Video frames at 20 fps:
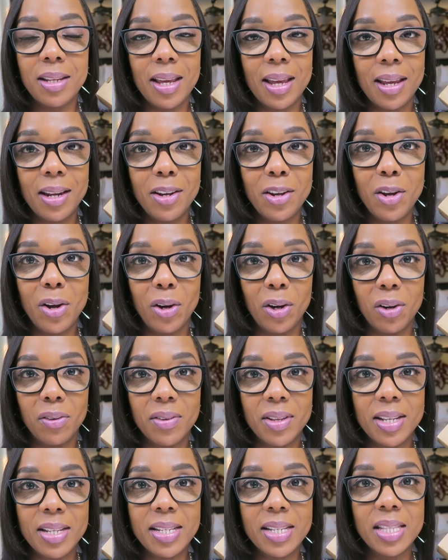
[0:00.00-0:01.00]
get
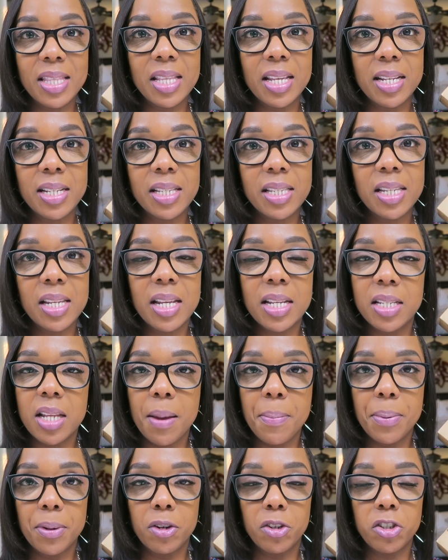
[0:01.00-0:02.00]
nervous, this is
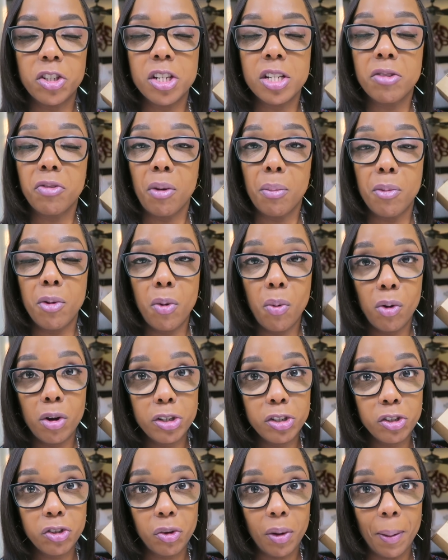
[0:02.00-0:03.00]
a purchase from
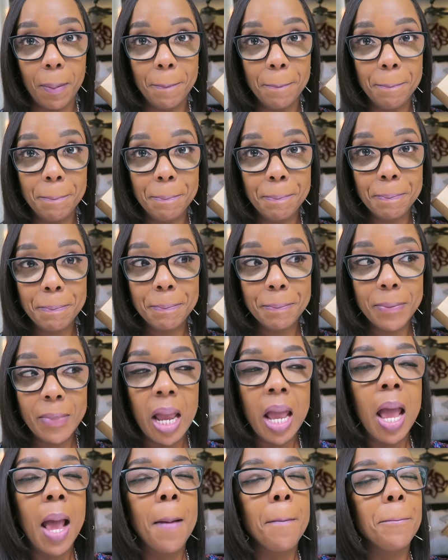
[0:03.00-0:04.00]
Nordstrom,
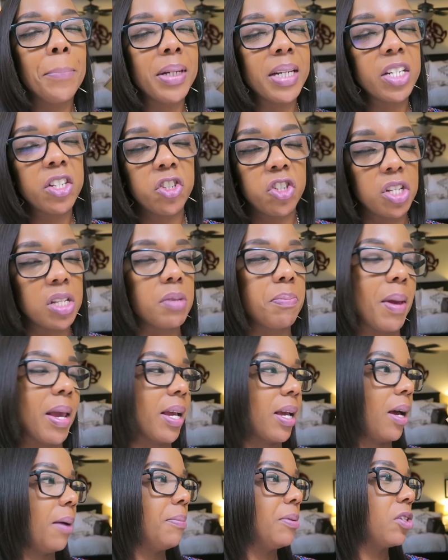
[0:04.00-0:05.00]
but it's just
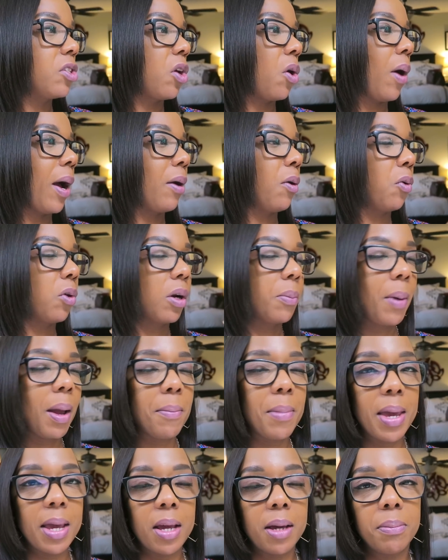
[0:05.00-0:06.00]
makeup. So I order my
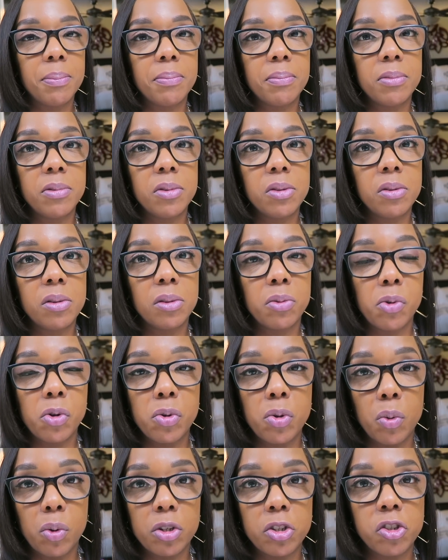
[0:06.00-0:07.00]
makeup
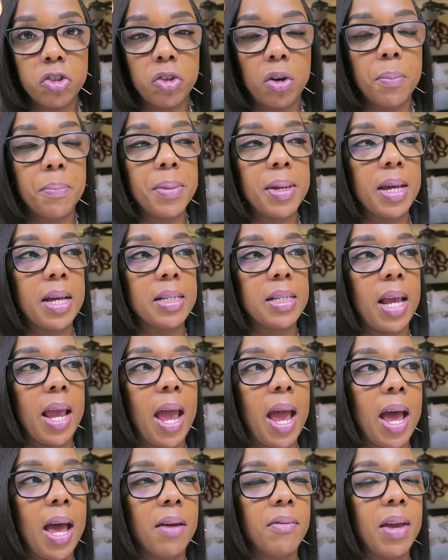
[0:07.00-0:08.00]
through Nordstrom because I
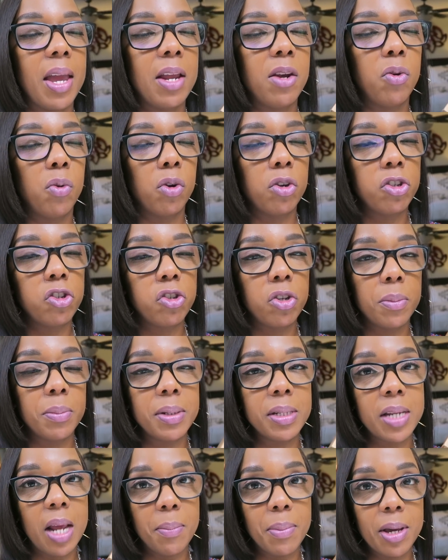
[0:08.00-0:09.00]
have a
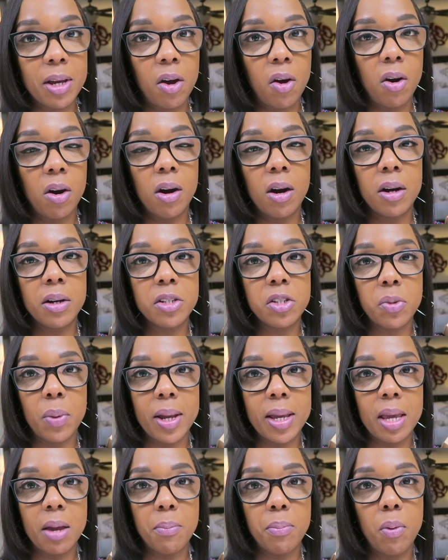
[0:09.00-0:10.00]
Nordstrom debit card, so
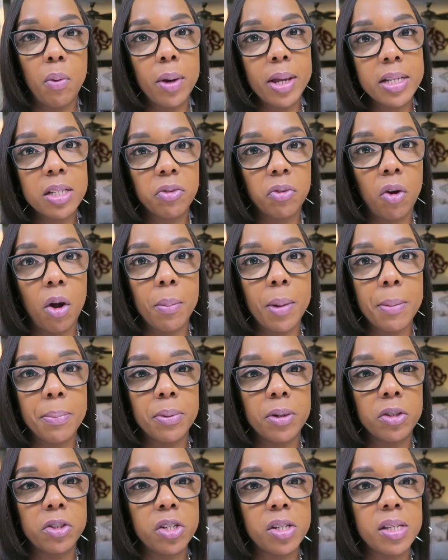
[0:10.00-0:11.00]
I get points for all my
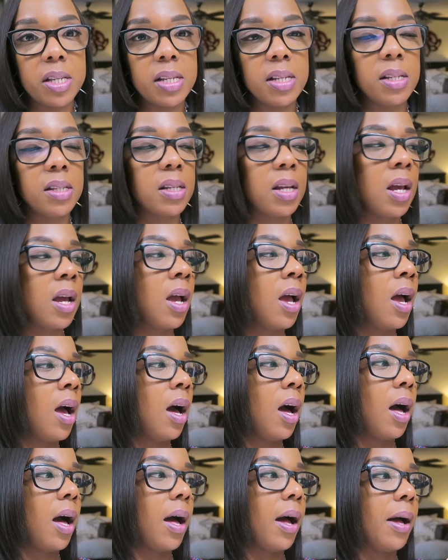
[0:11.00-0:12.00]
purchases.
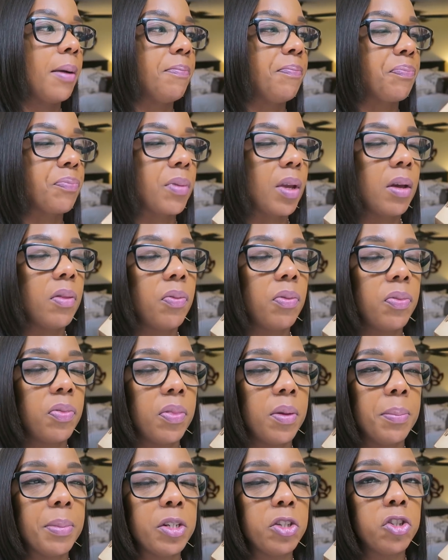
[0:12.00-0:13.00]

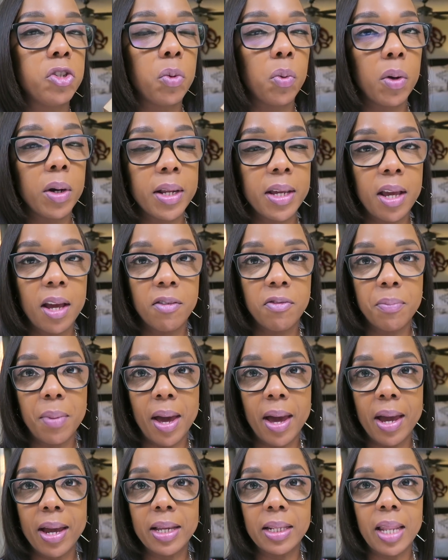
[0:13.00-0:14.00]
The majority of
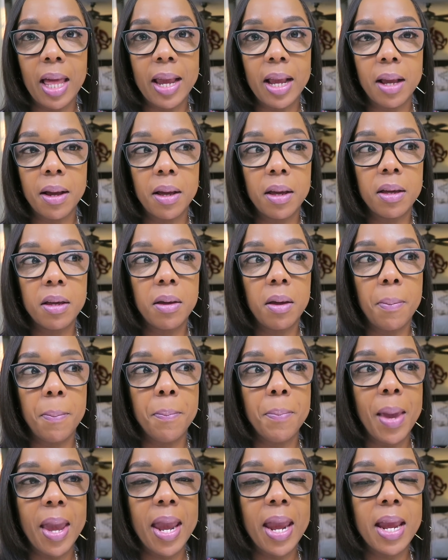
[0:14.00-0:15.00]
my like
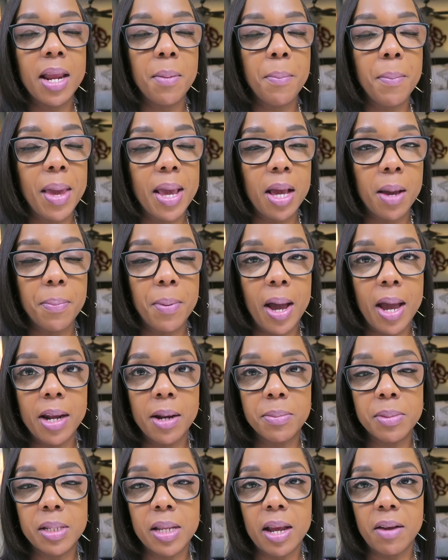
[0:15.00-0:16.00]
main makeup
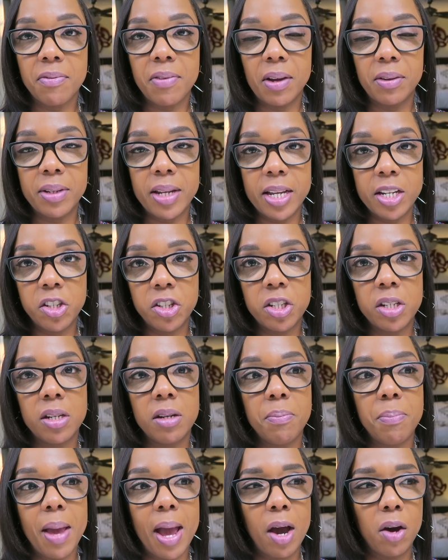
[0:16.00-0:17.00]
items, like
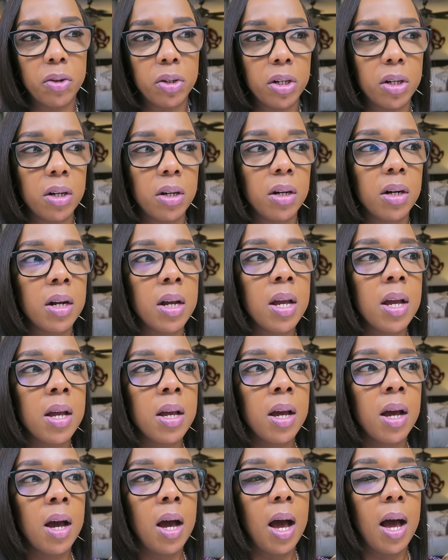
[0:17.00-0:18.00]
foundation, powder,
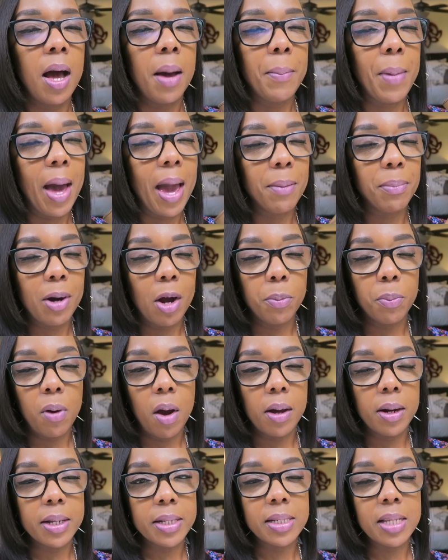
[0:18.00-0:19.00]
eyebrow
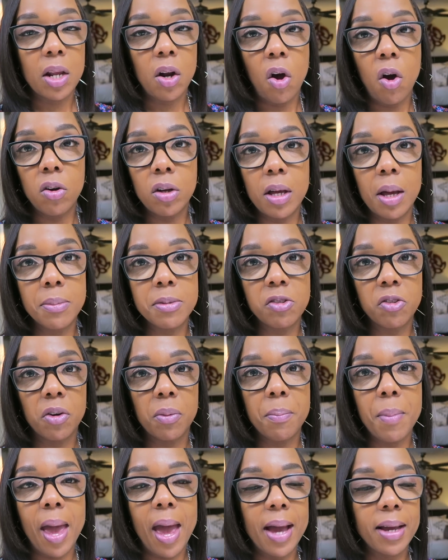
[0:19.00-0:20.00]
products, that all comes
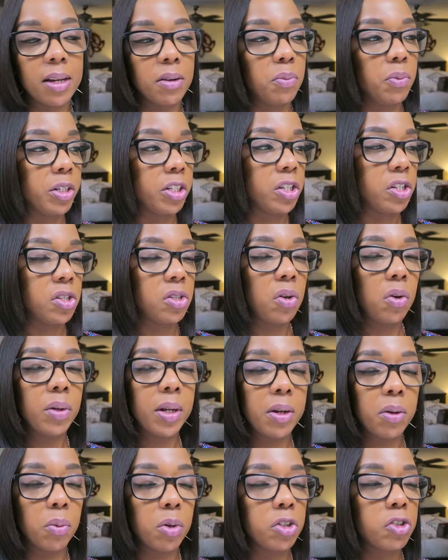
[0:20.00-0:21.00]
from MAC, which is sold
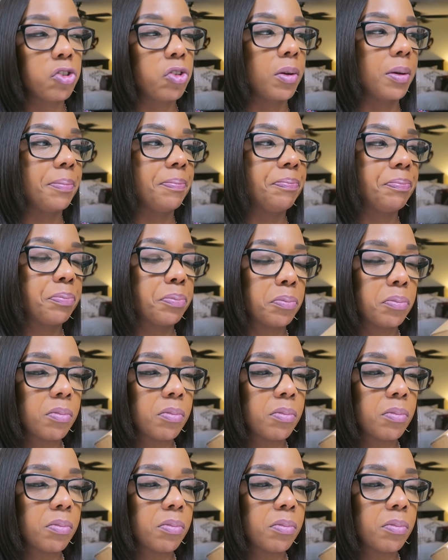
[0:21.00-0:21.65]
at Nordstrom.